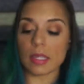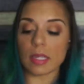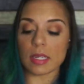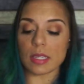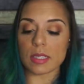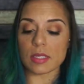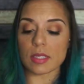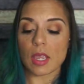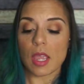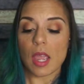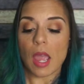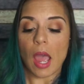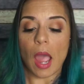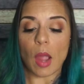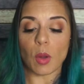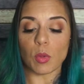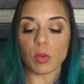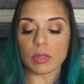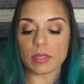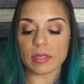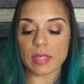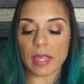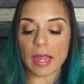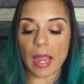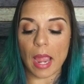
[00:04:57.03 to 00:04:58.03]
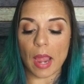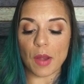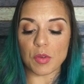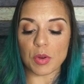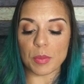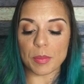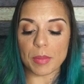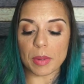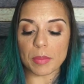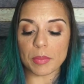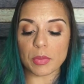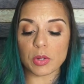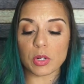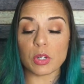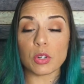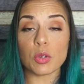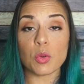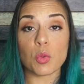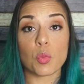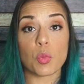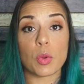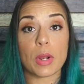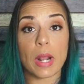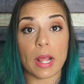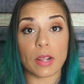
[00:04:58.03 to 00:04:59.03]
these. I will say, I remember
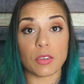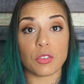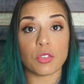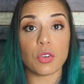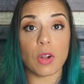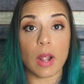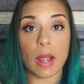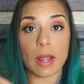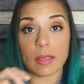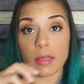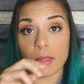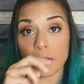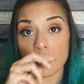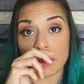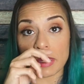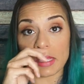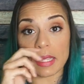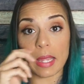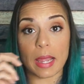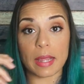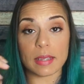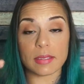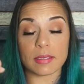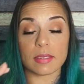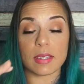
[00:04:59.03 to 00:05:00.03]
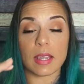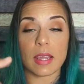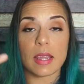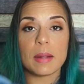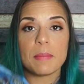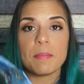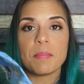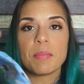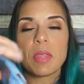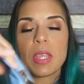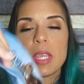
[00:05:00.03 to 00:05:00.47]
when I tried them the last time,